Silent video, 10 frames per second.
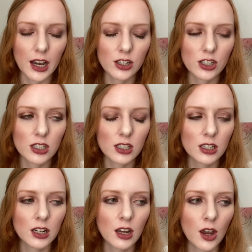I
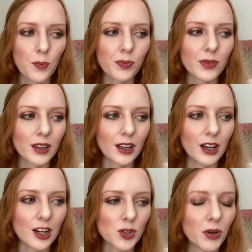
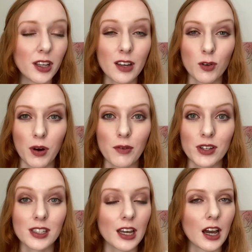should probably give a
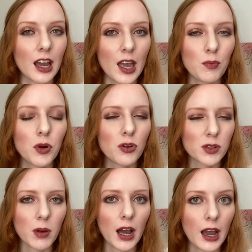preface, like impulse
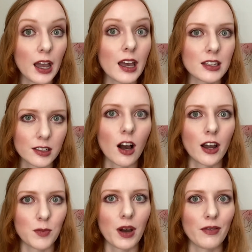buy is
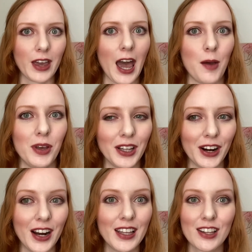not in my
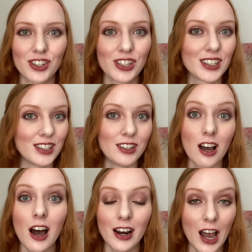vocabulary. That's just
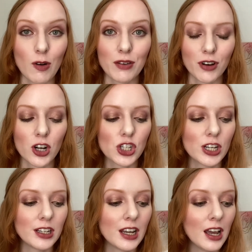not how I
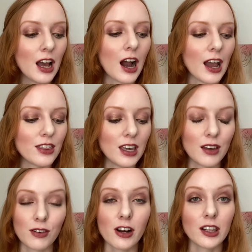function. I
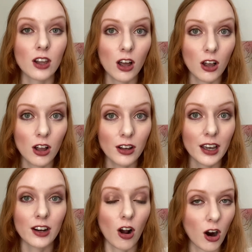think very long
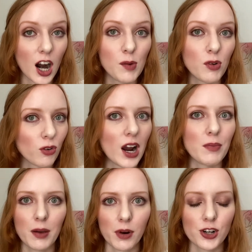and hard before I
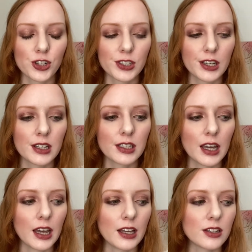make purchases,
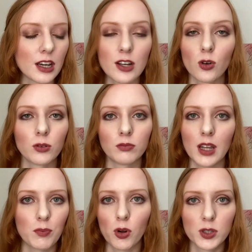and I don't
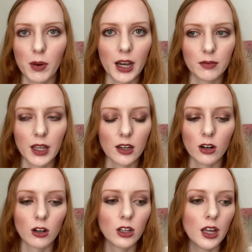impulse buy like at
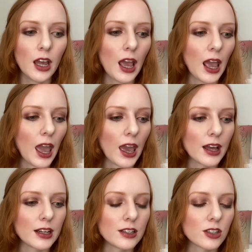all.
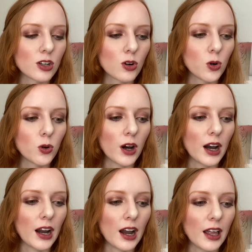And so
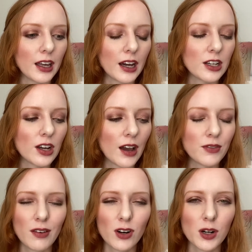like I have
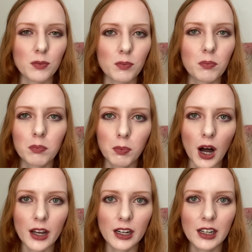never
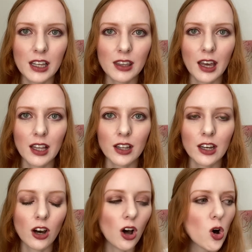bought anything
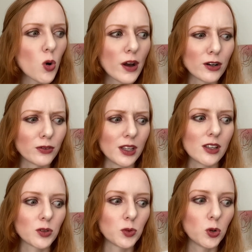like, oh, I don't think
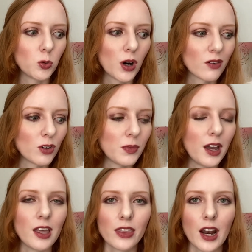this will work for
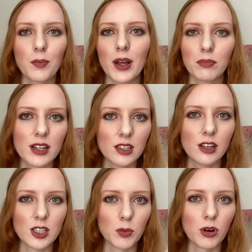me, and then I'm like
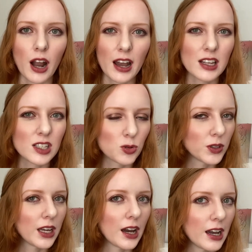pleasantly surprised when
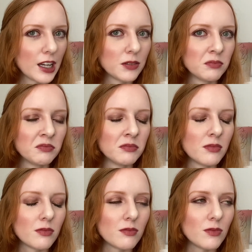like I
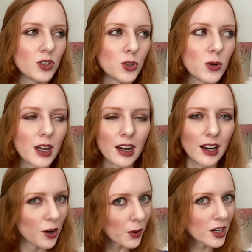do get it
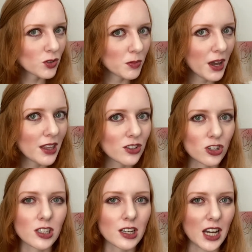and it works for me. That's
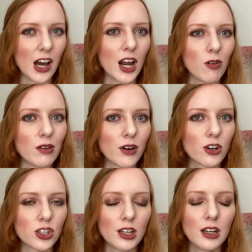just like not how I
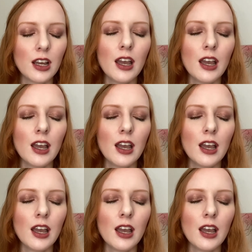function.